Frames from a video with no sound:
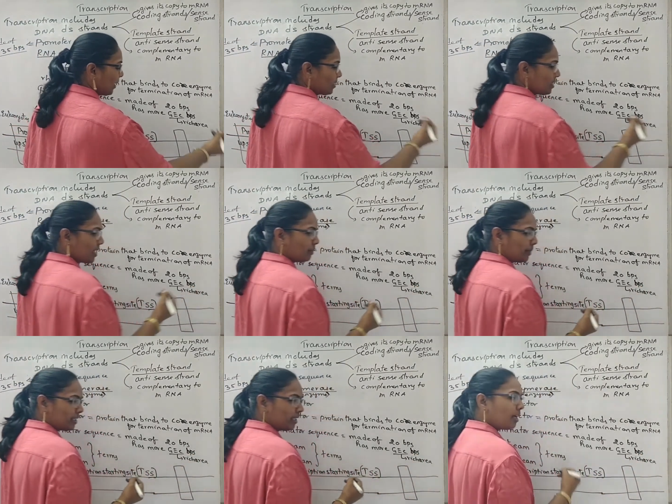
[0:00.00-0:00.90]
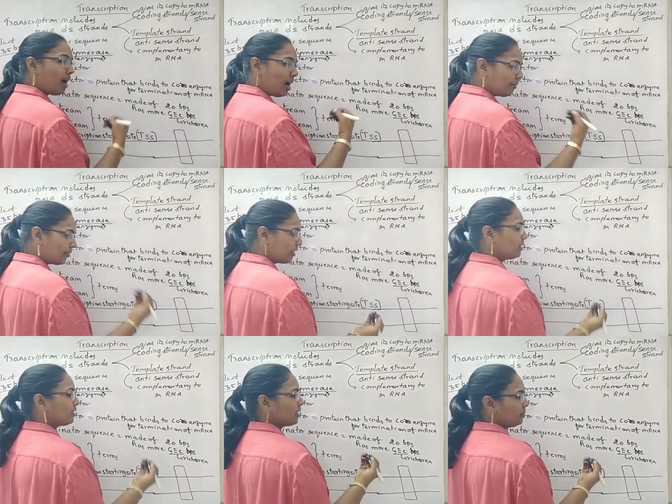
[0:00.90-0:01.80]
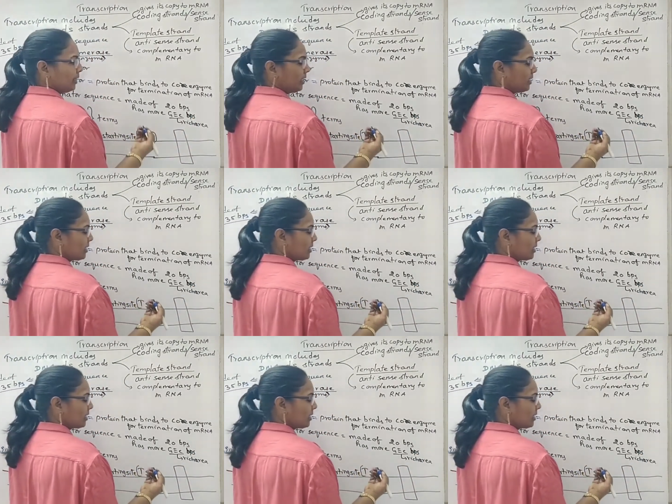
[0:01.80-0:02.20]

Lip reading: bases are present after terminator